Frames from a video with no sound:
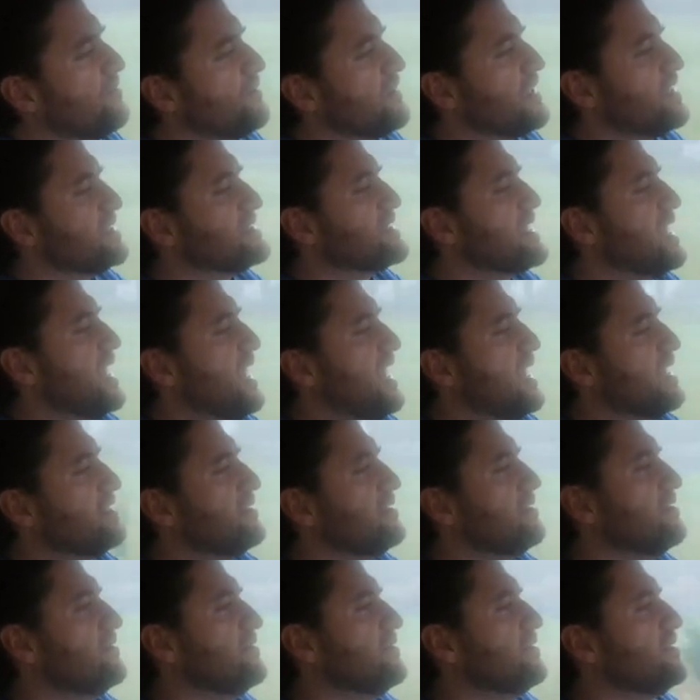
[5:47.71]
It's got
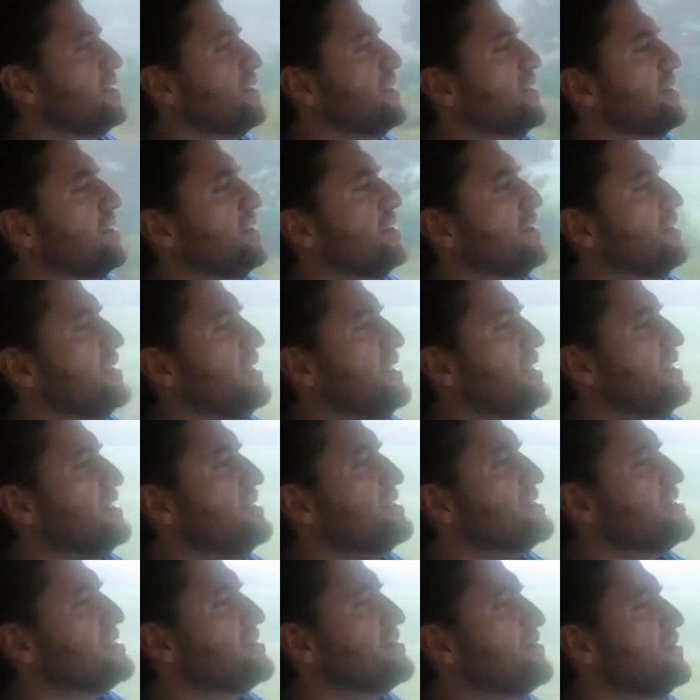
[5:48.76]

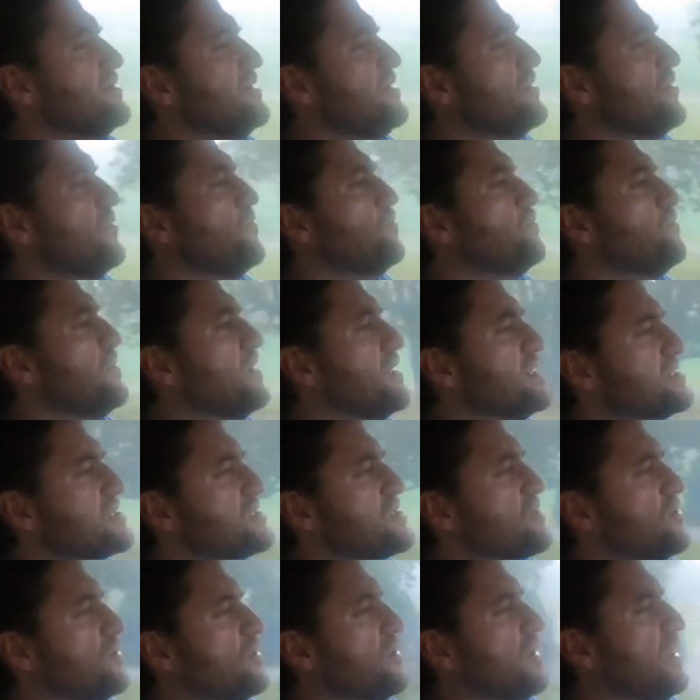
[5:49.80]
these, you know,
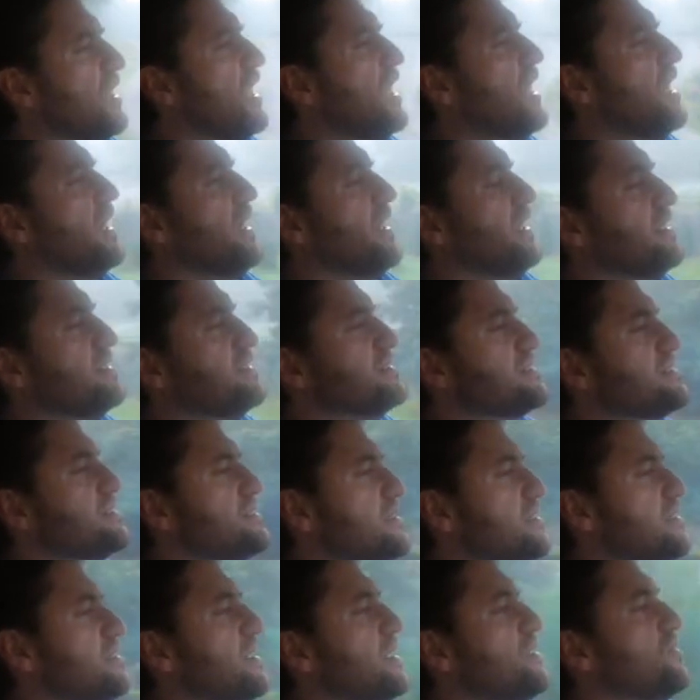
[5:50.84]
muscular lines
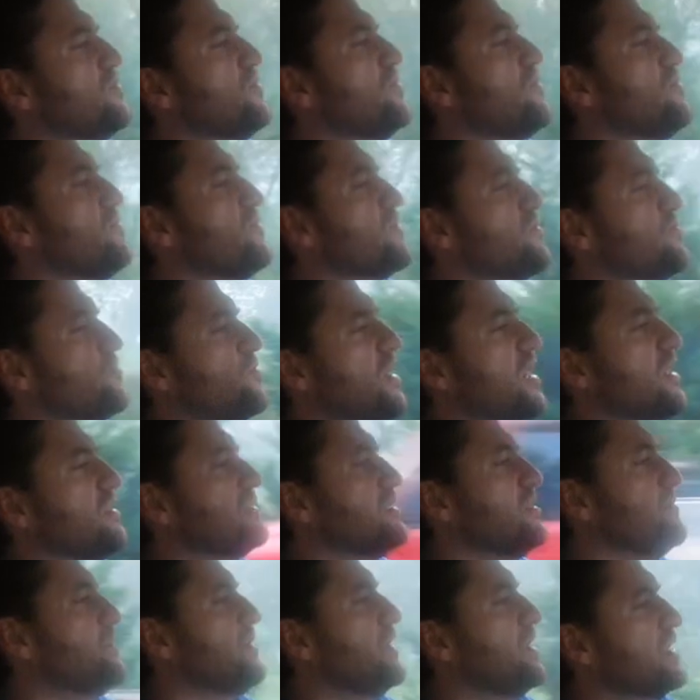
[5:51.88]
that go
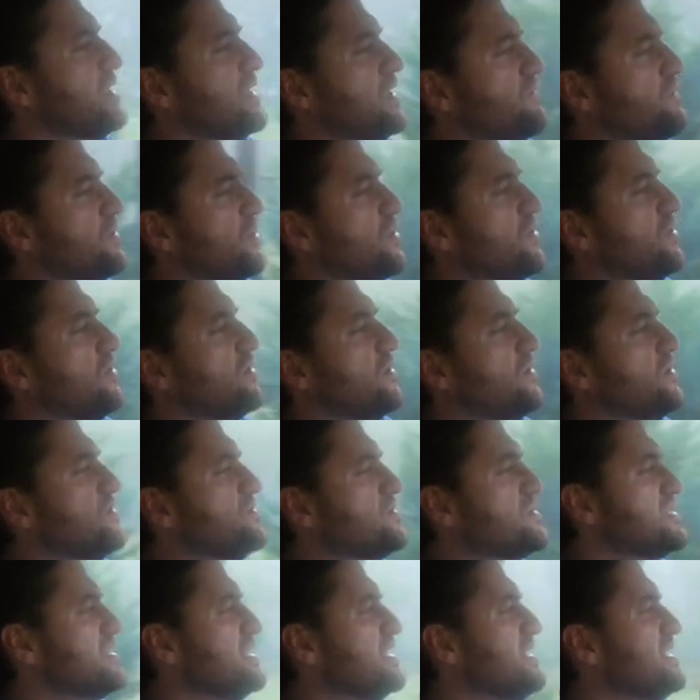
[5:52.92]
throughout the body of the car.
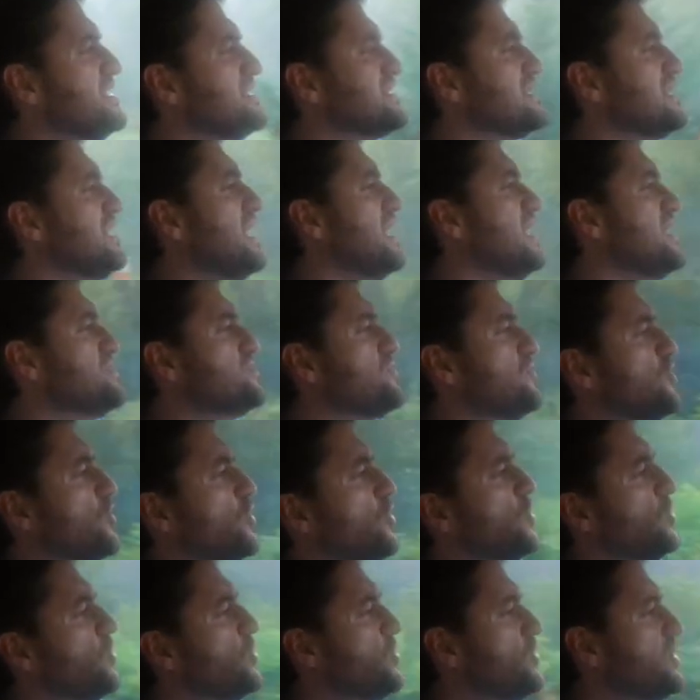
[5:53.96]
You see these lines on the
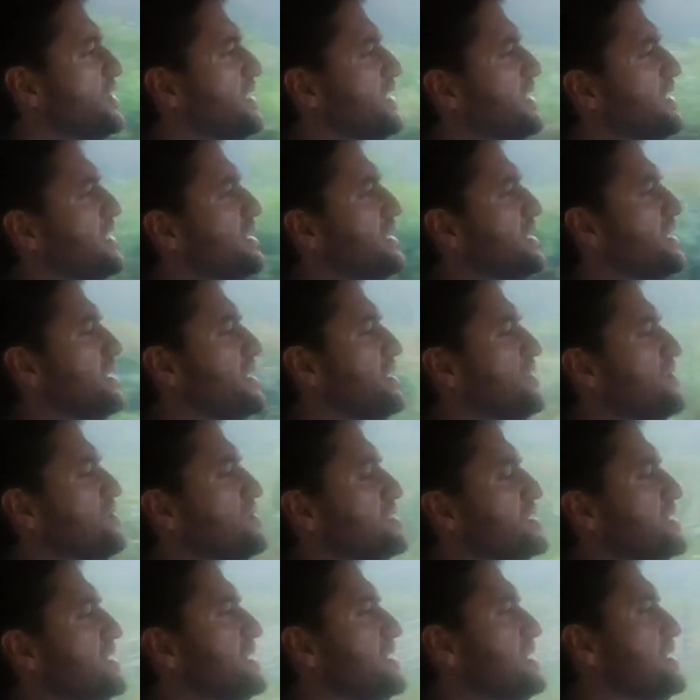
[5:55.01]
hood. You
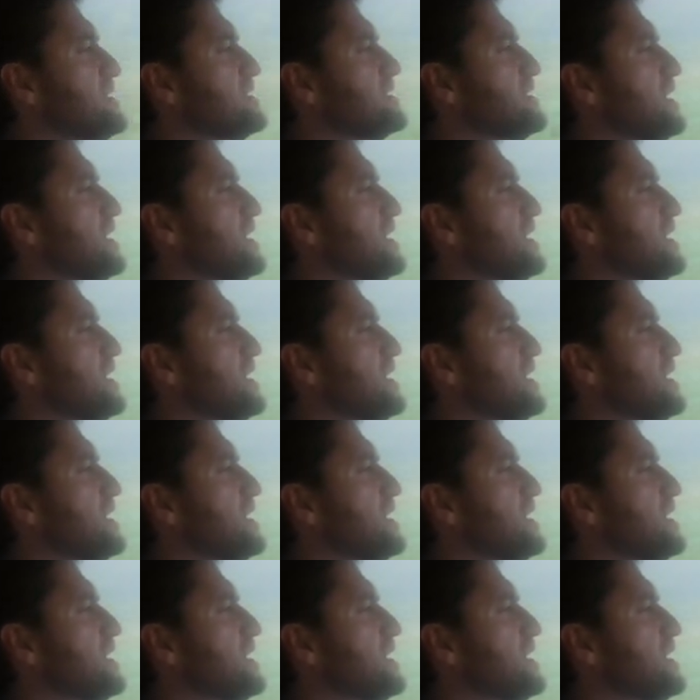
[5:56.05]
see these